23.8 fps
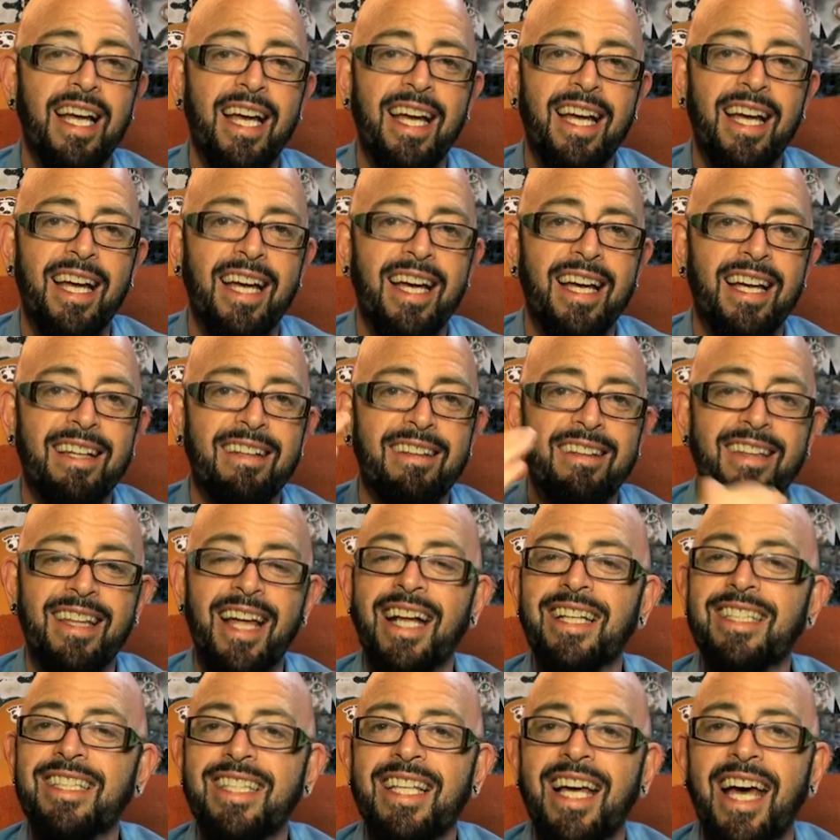And
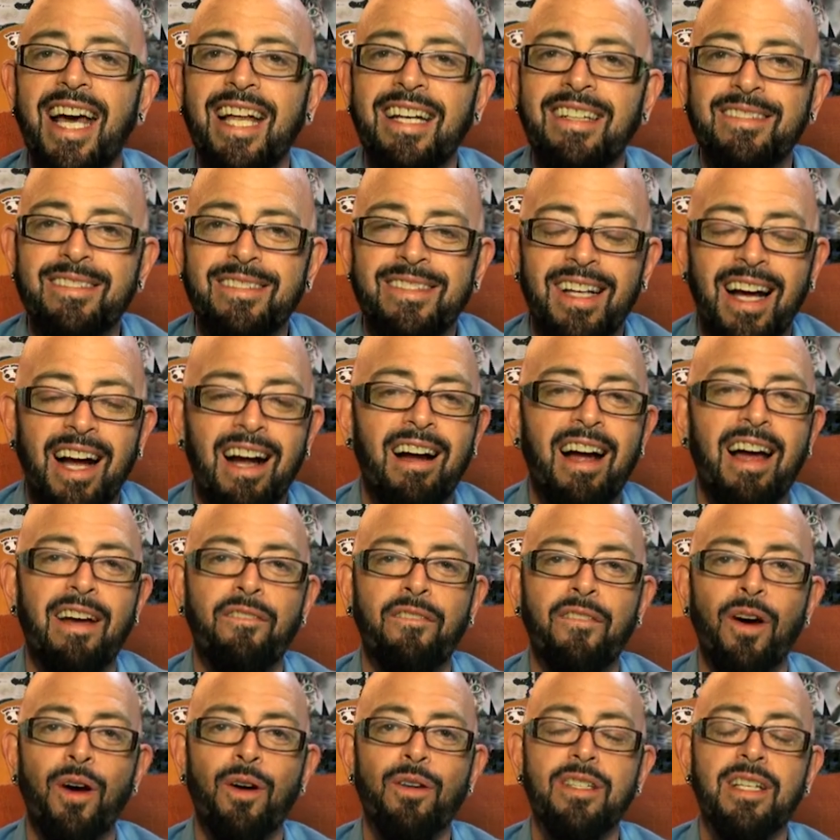that's that. All right,
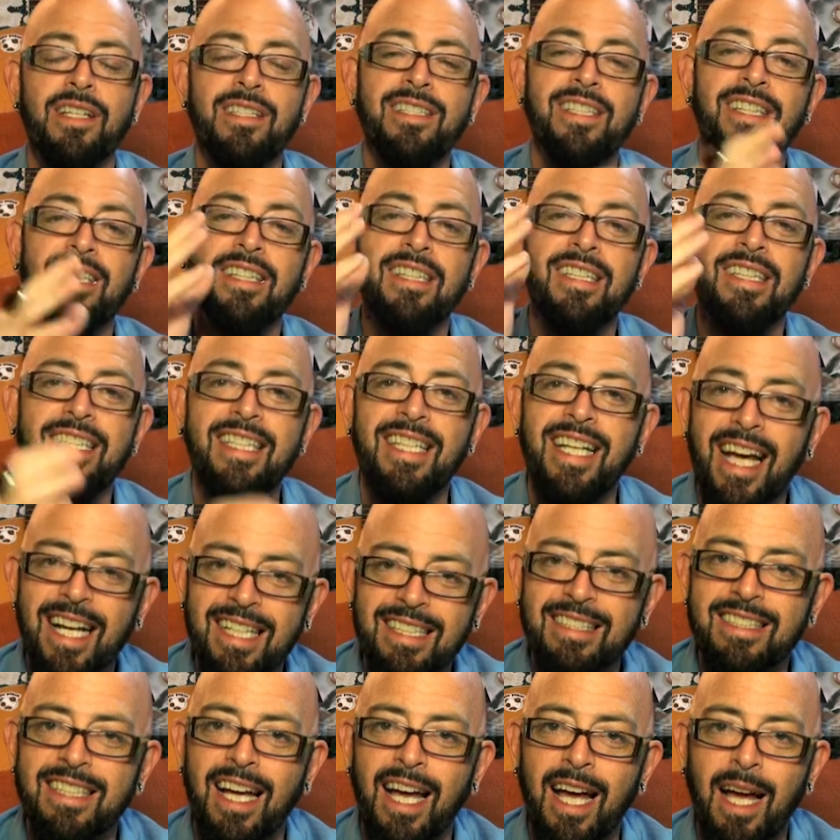folks, until the
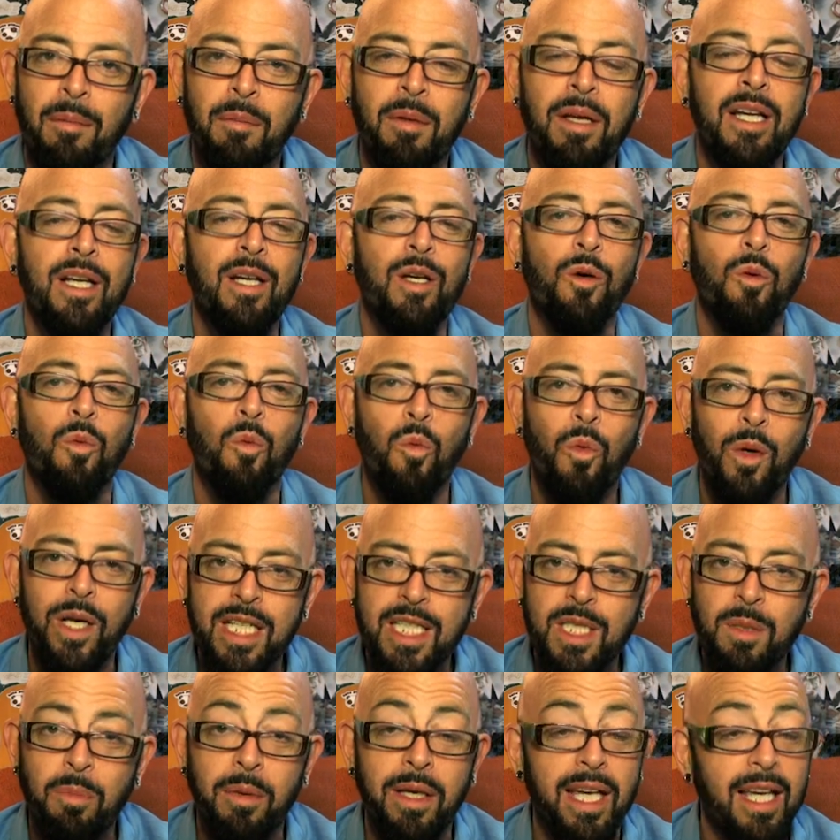next time we
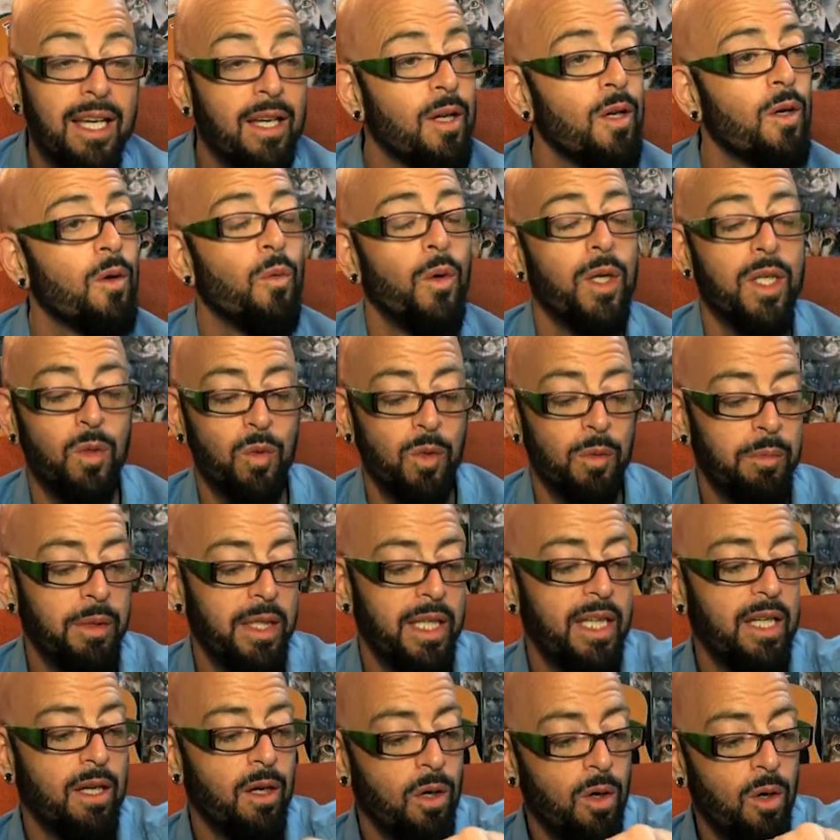speak, which will
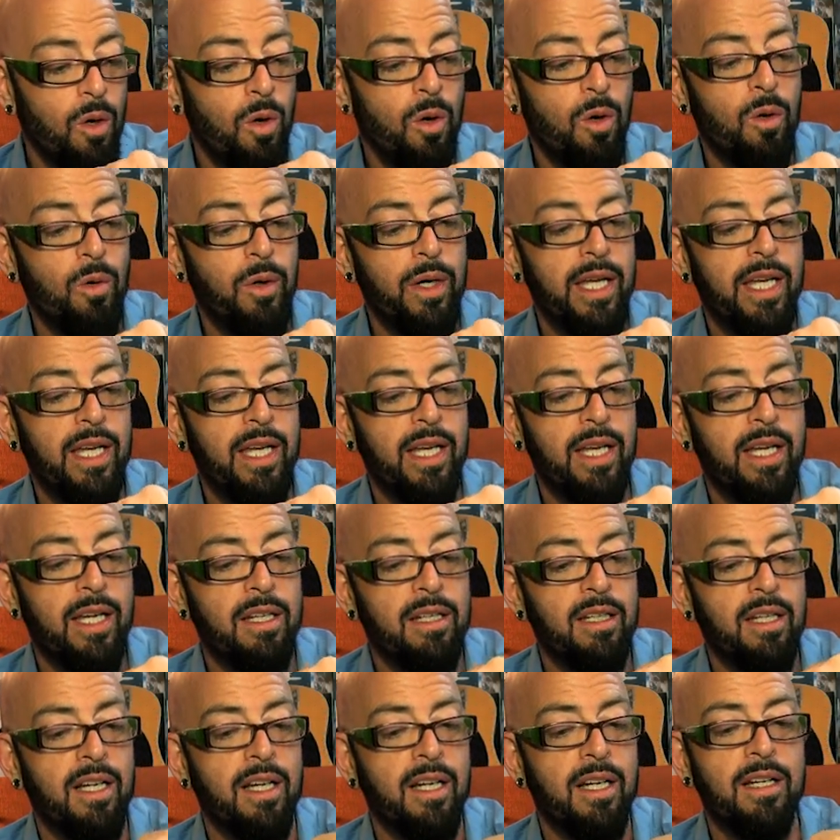be, oh,
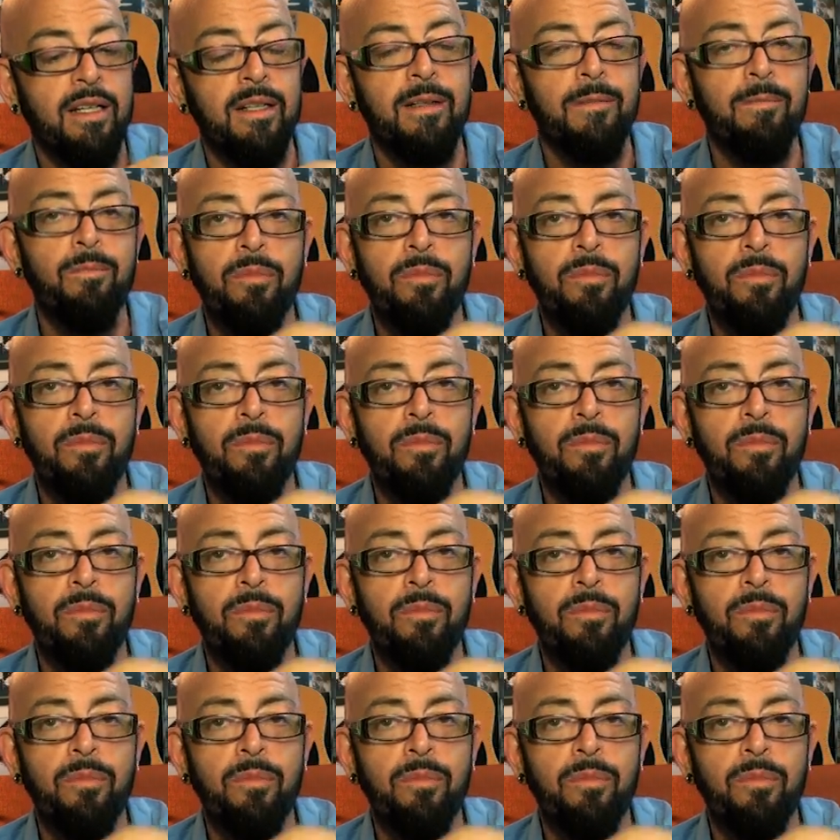in uh,